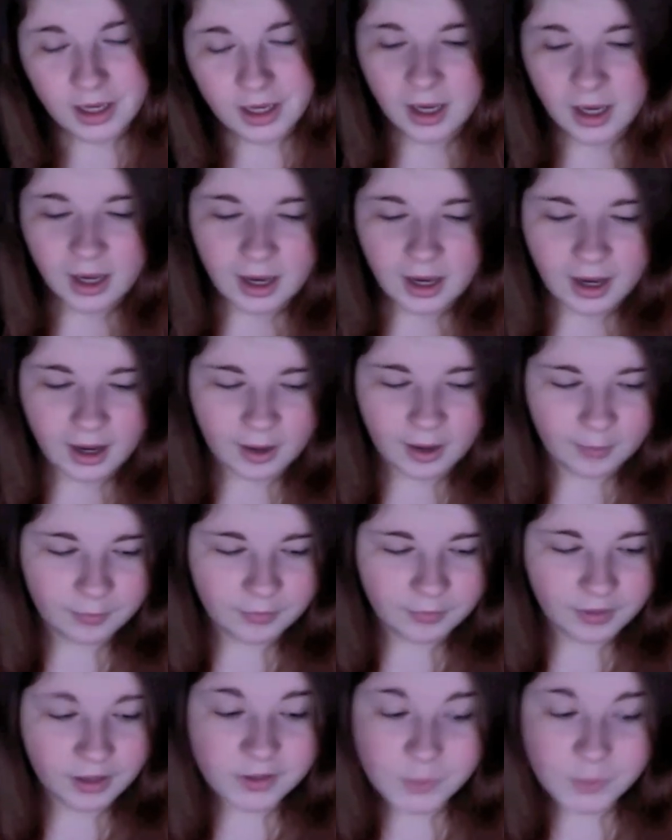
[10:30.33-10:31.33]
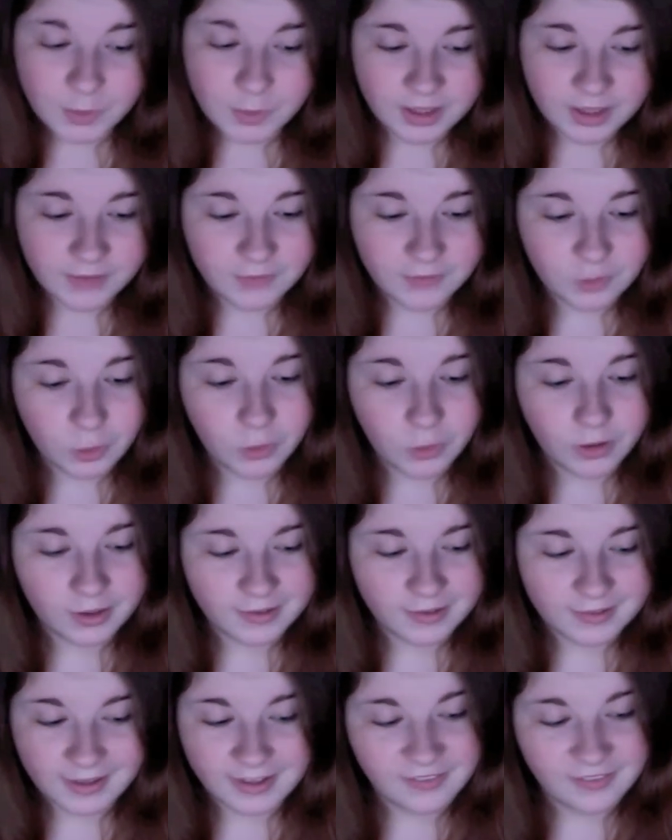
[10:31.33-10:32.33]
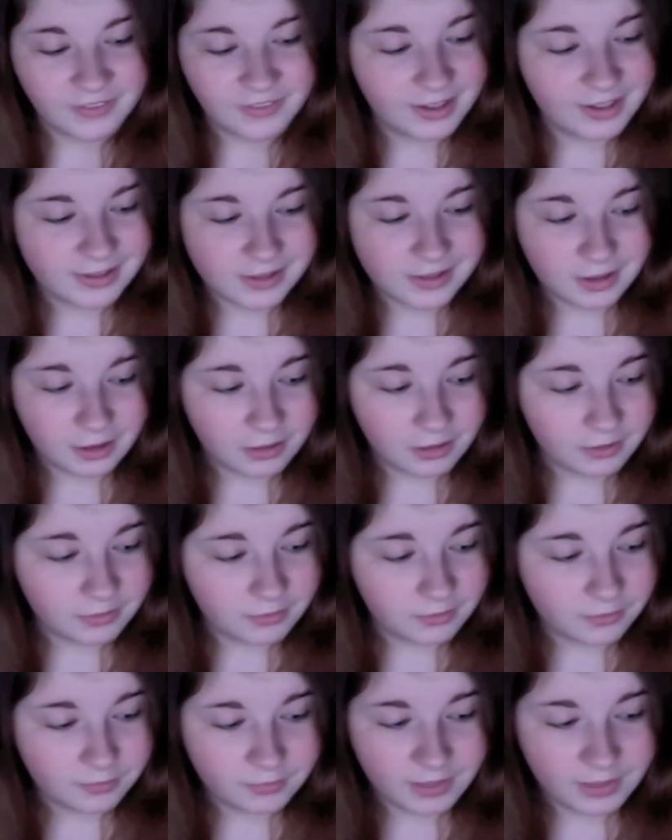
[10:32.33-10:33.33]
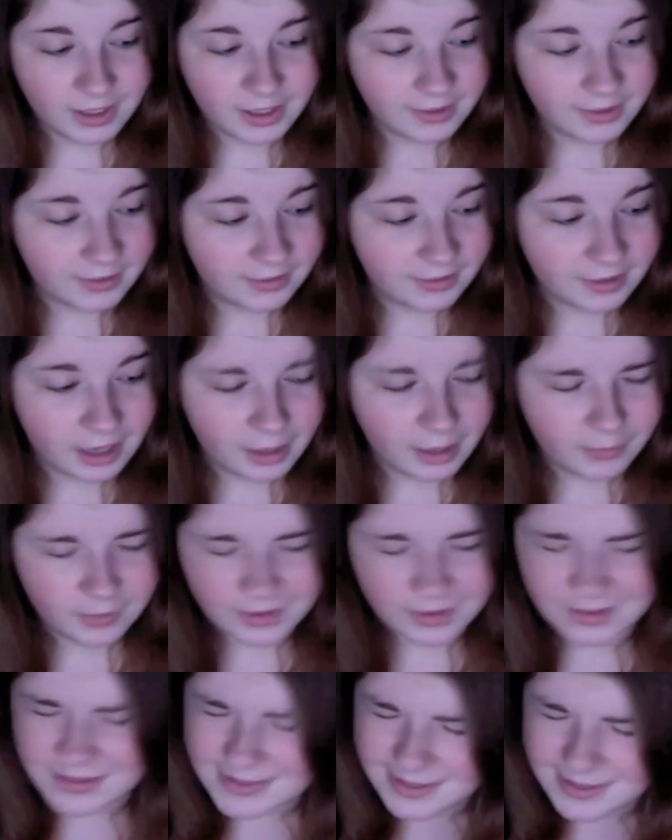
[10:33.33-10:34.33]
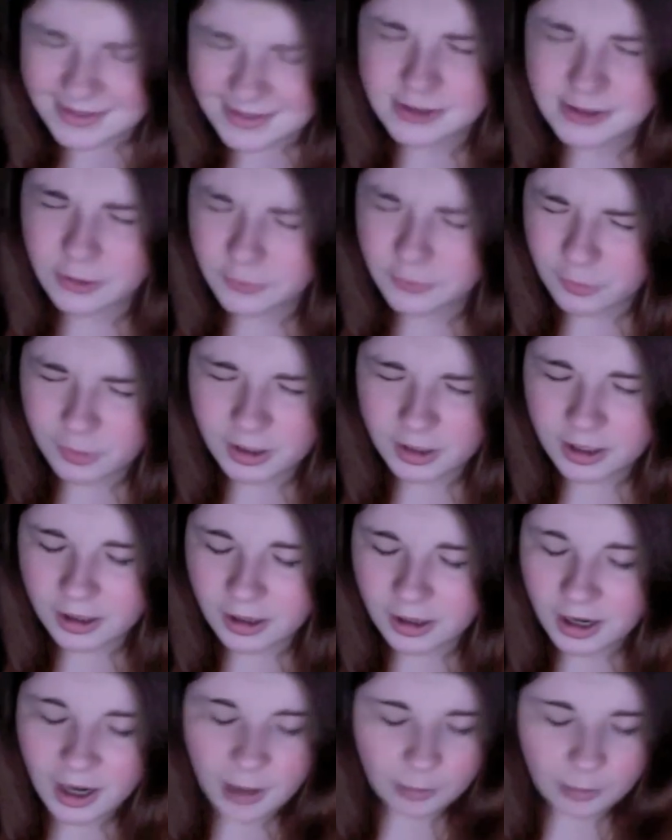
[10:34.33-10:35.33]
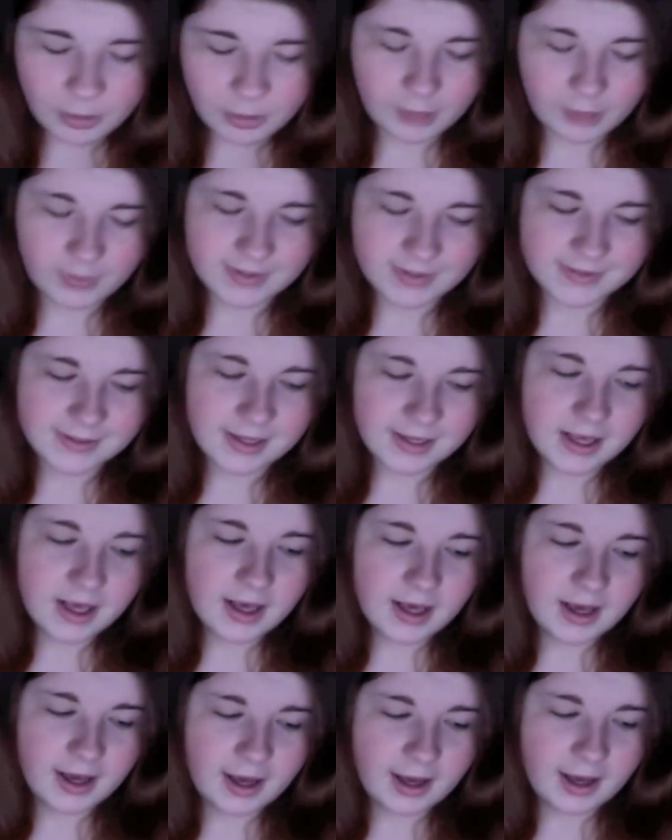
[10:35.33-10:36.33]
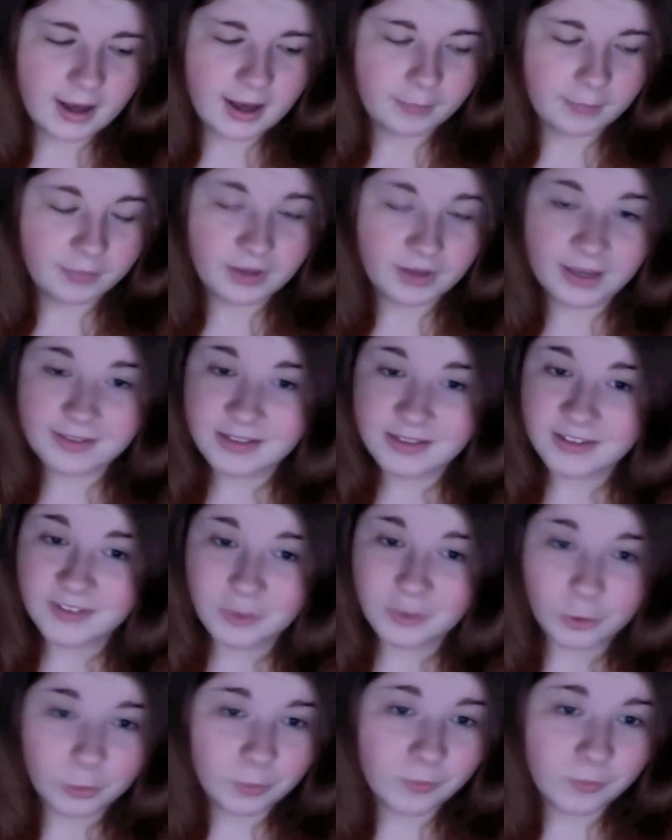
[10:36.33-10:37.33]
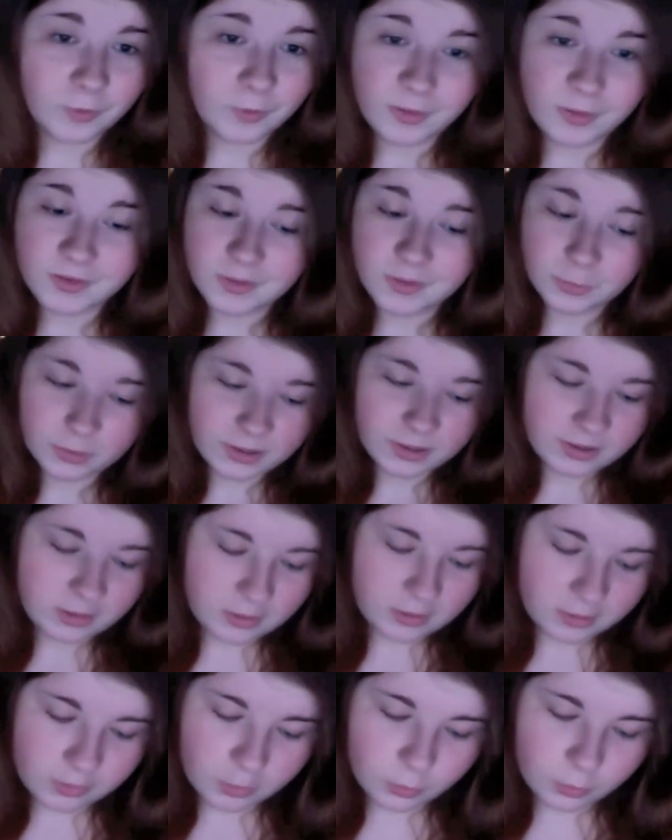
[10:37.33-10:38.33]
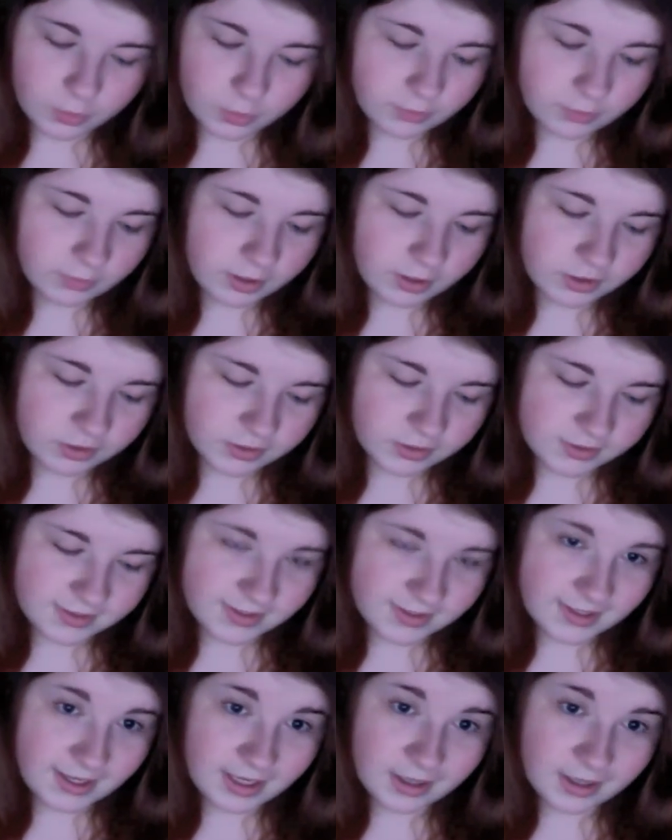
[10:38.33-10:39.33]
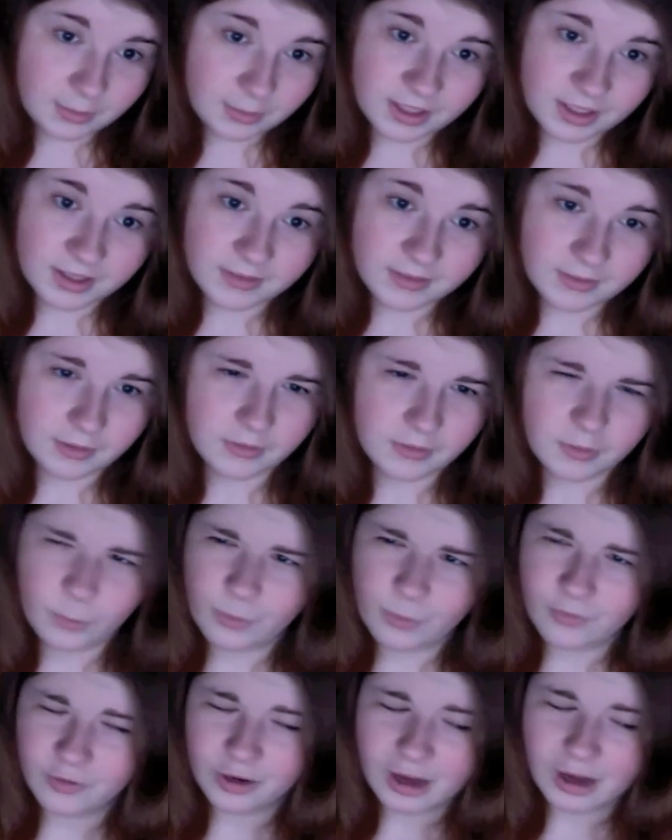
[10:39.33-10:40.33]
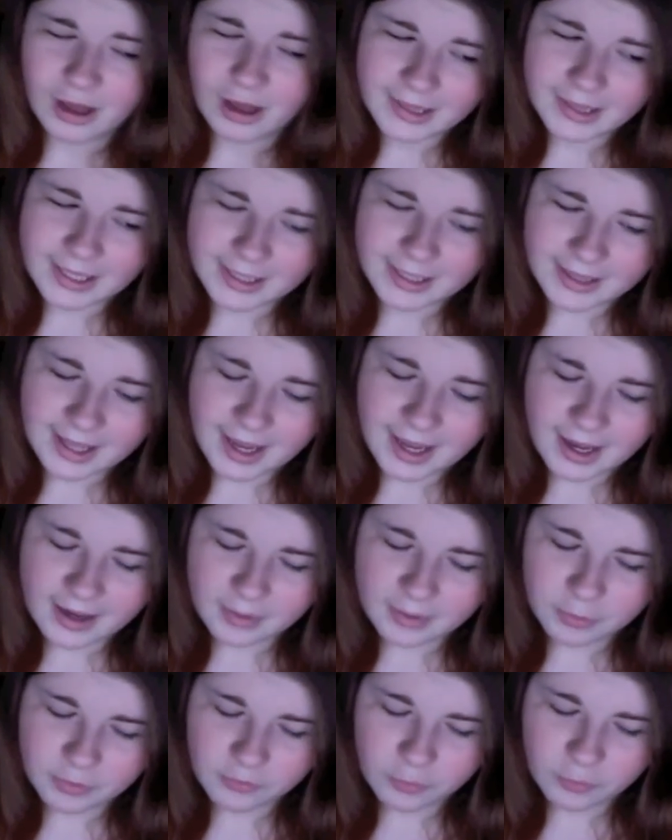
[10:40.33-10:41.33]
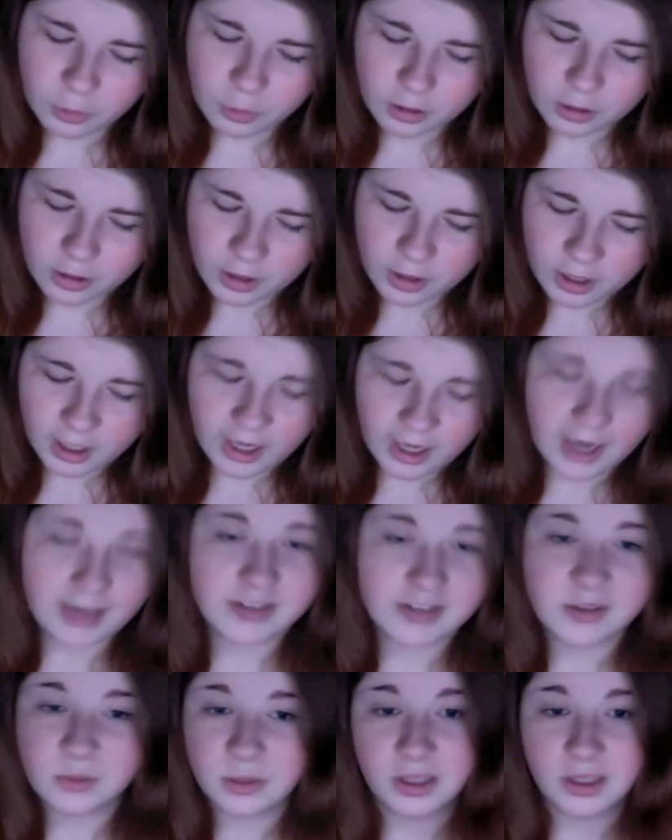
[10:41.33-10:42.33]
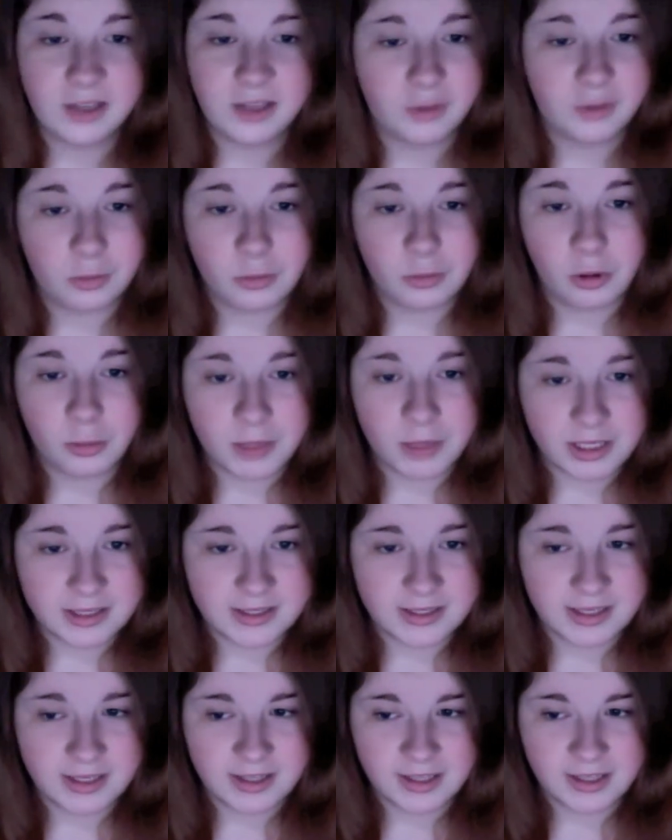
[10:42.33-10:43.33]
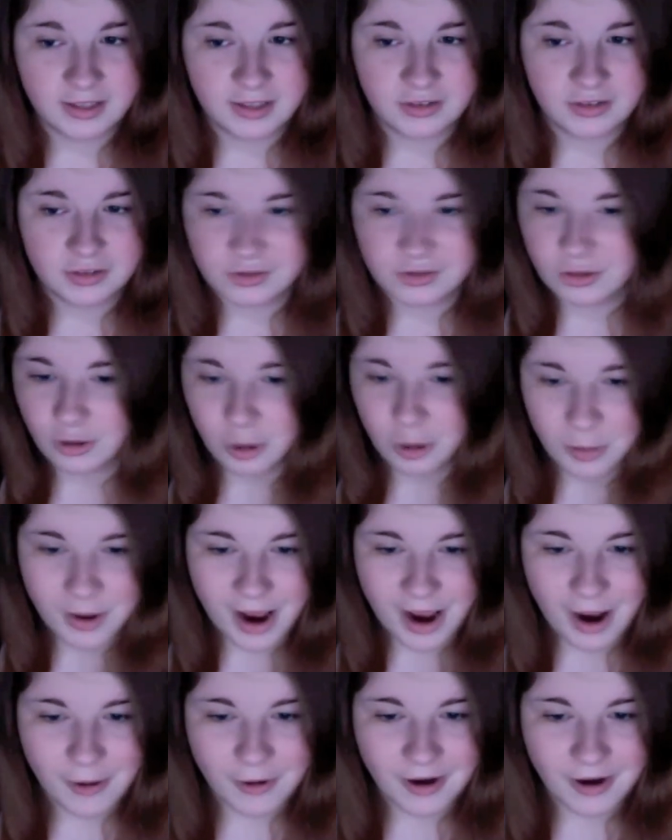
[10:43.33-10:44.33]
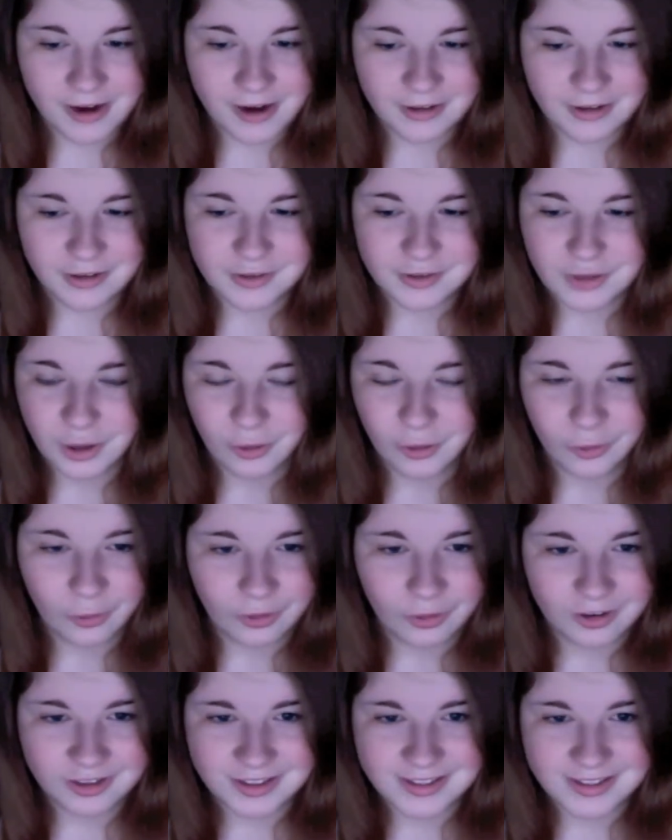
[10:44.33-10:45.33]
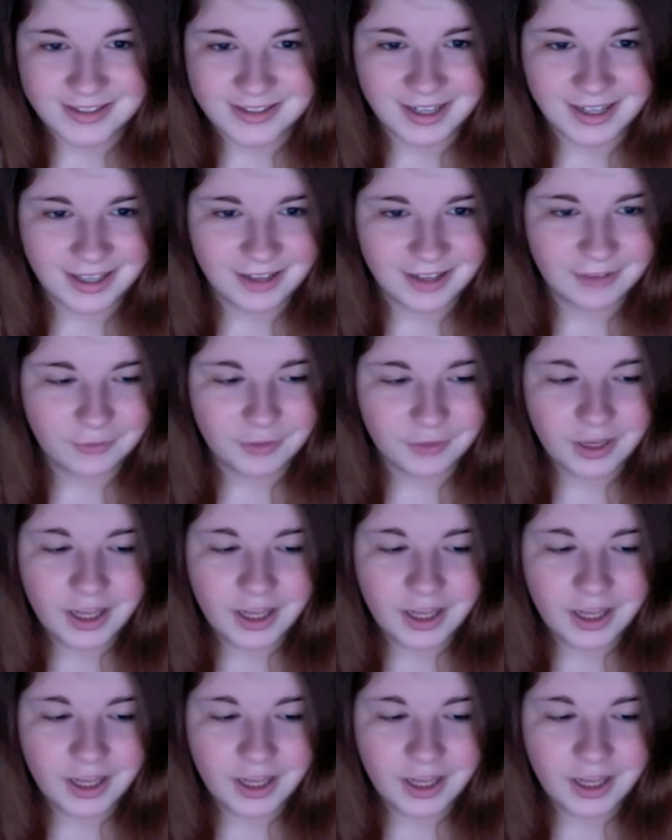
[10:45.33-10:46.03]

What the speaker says: I also really love Torn because I loved that song back in the day. I'm like, this sounds so familiar. But anyways, I did love the whole performance with Quinn, Rachel, and Santana because I don't think we've ever gotten like that before. I just really love their moments. I think there's girl power and they're just all gorgeous, and I love